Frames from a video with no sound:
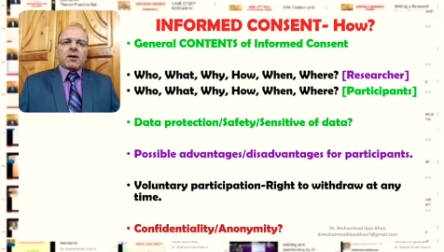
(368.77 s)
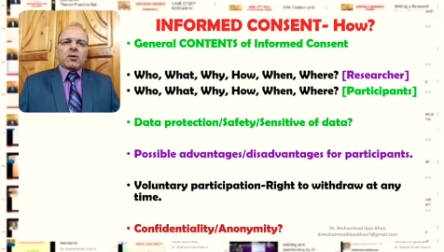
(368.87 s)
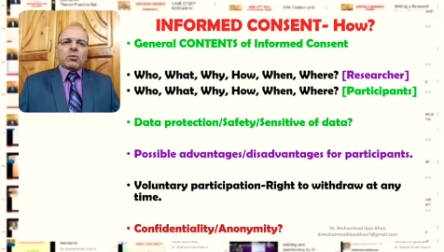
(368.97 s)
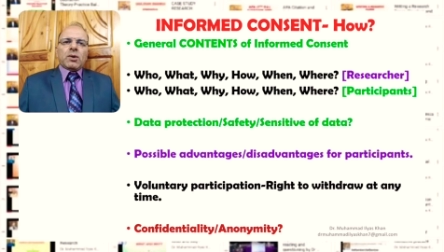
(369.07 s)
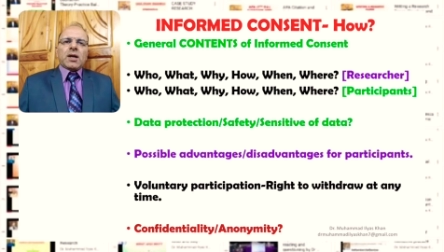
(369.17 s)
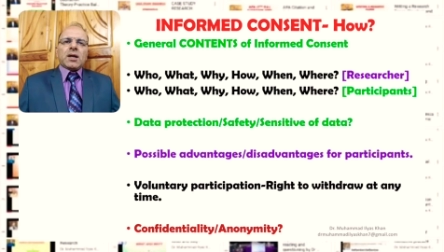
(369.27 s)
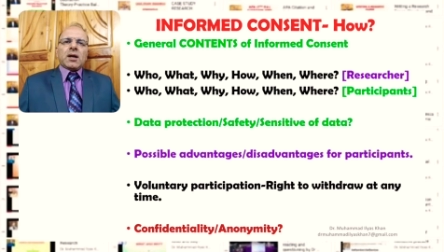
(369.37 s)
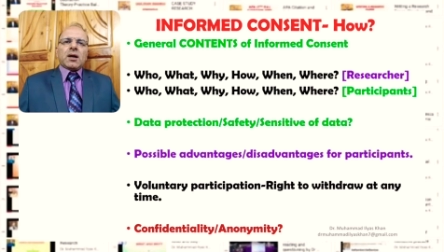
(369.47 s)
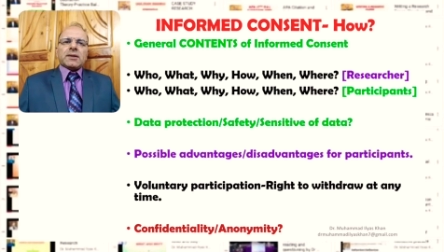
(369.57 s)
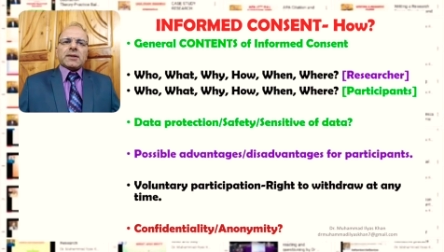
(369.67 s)
Why
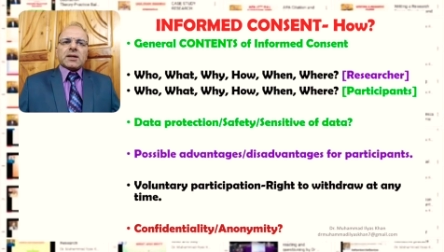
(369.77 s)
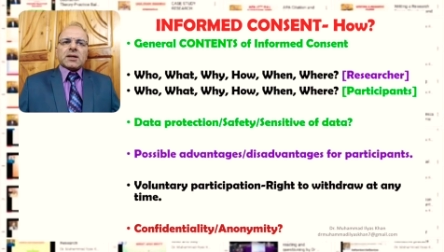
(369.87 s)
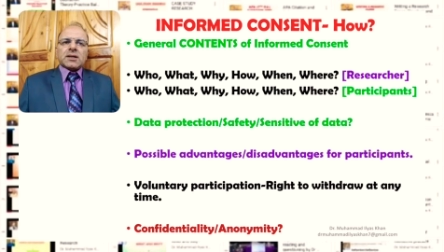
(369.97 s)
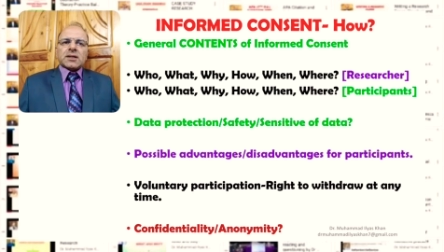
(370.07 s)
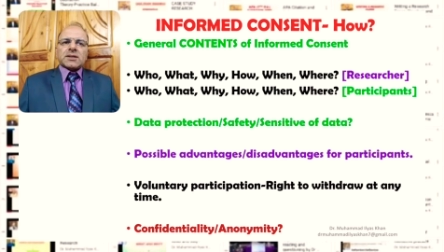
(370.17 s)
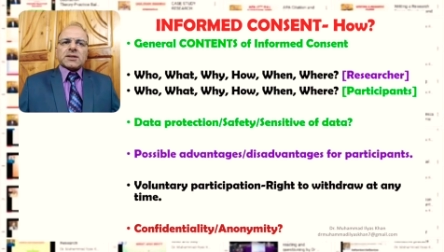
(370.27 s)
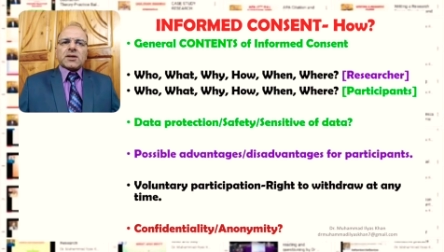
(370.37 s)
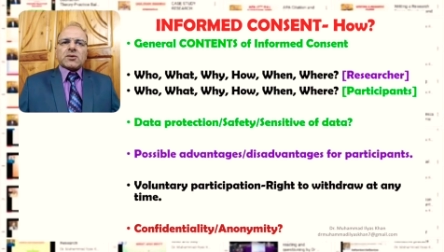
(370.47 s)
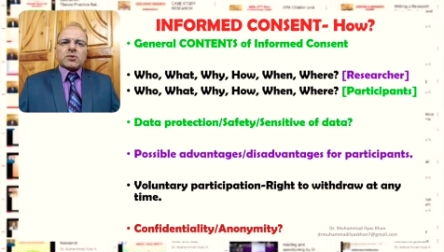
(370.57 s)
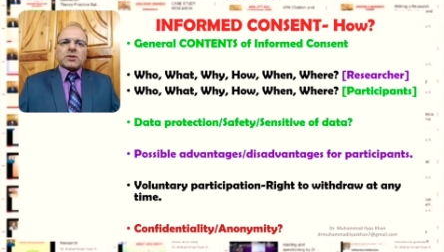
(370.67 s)
are they conducting
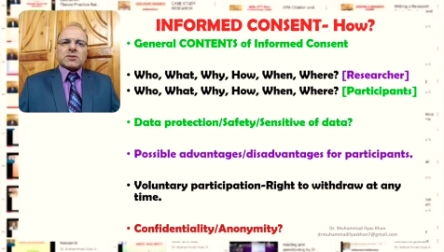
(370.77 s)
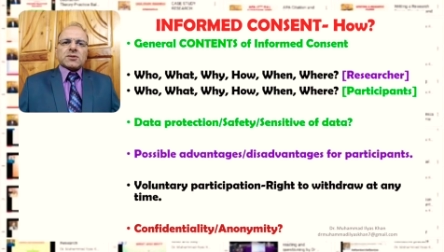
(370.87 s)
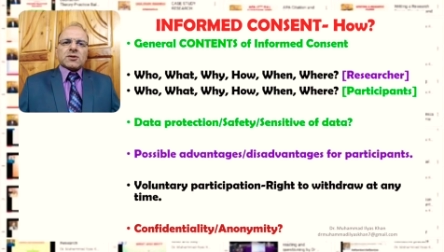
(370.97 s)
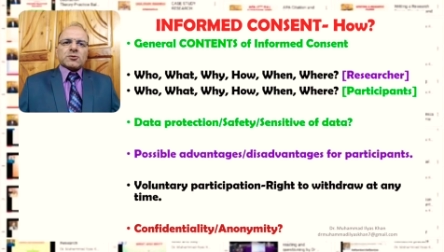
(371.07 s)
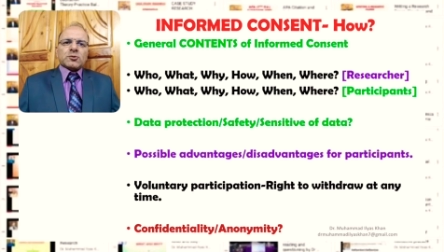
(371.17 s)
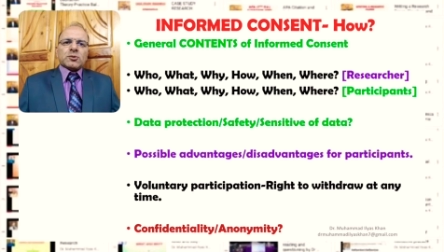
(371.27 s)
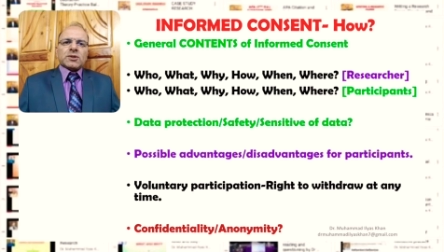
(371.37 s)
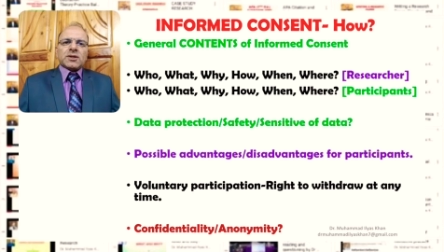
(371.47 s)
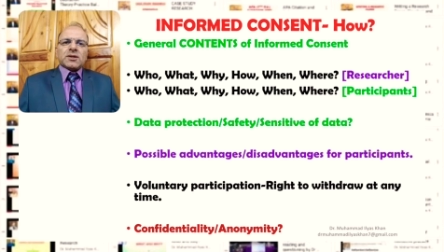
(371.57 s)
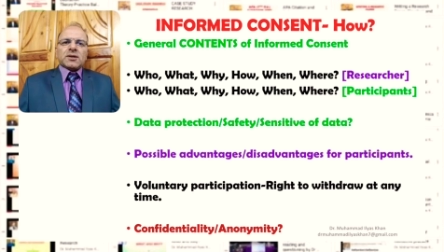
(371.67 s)
that research? So
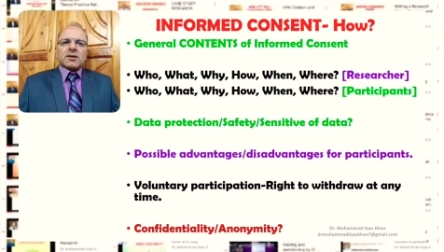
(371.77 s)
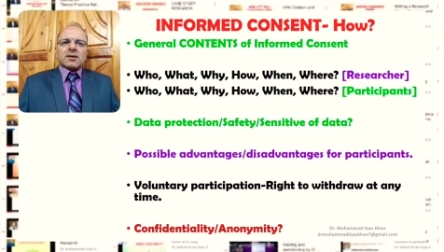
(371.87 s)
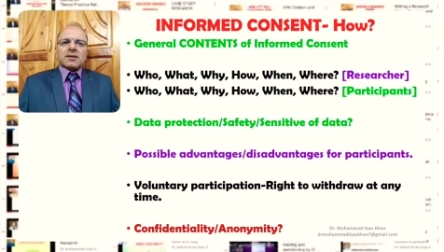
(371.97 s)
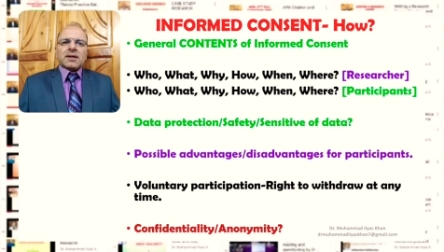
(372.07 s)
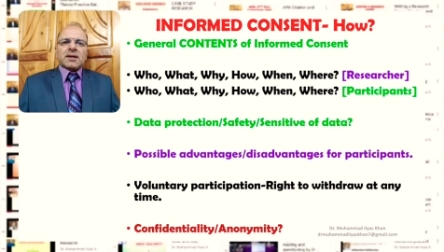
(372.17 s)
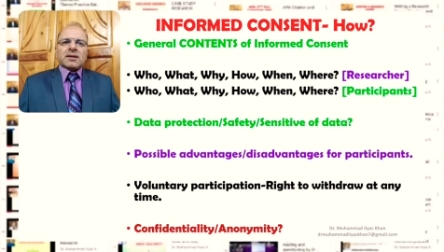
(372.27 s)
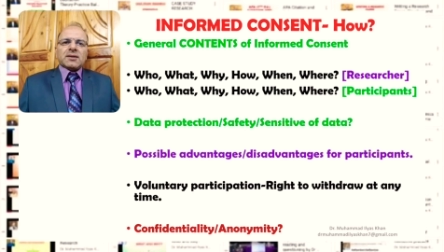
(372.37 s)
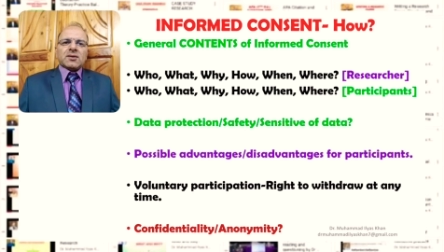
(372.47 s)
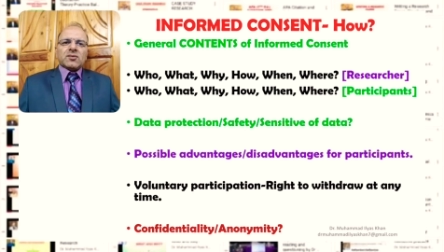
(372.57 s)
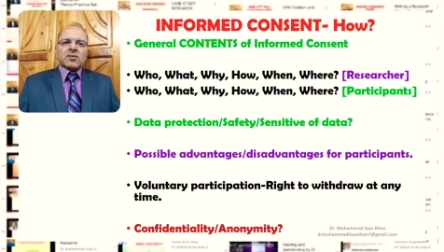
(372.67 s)
the, the,
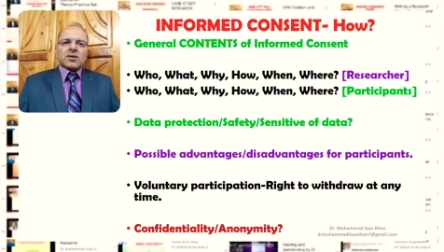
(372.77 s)
the, the